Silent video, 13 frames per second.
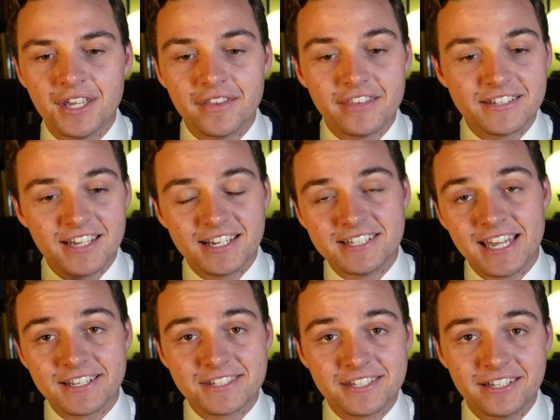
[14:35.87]
and that
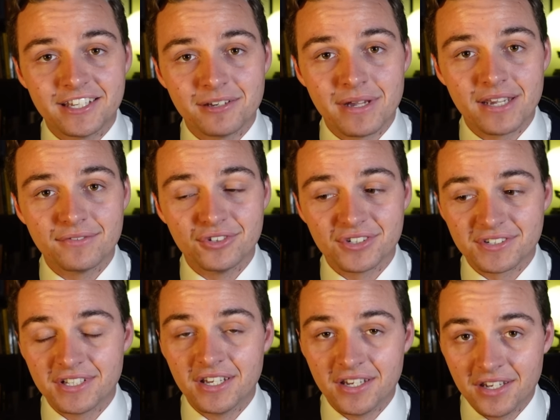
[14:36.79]
Titanic sinking may have
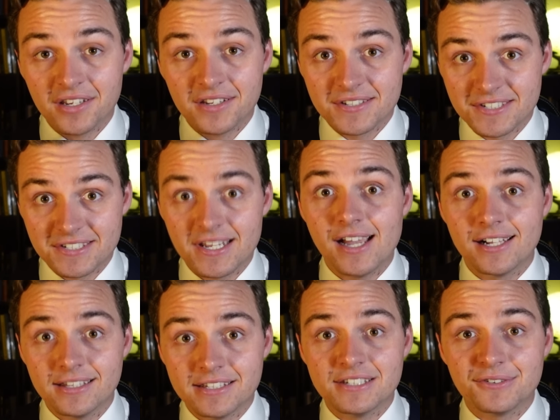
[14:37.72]
looked
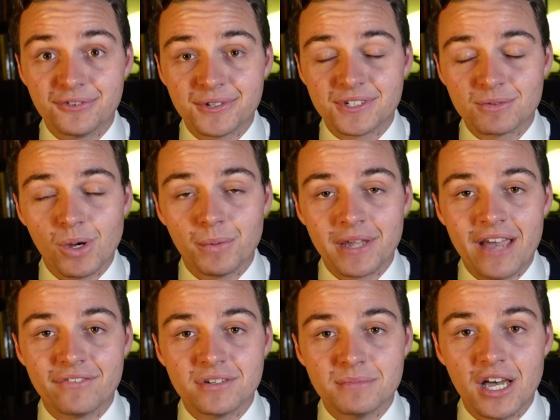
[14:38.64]
starkly different to what we
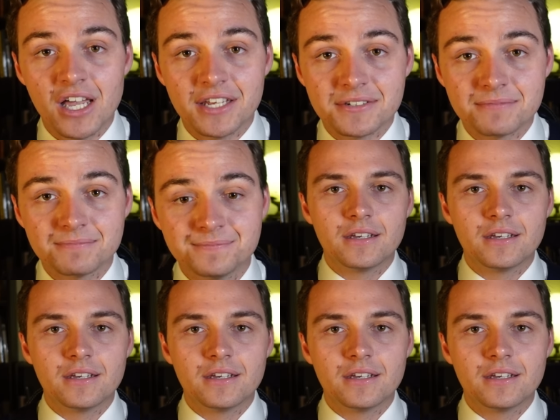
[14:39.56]
have in mind.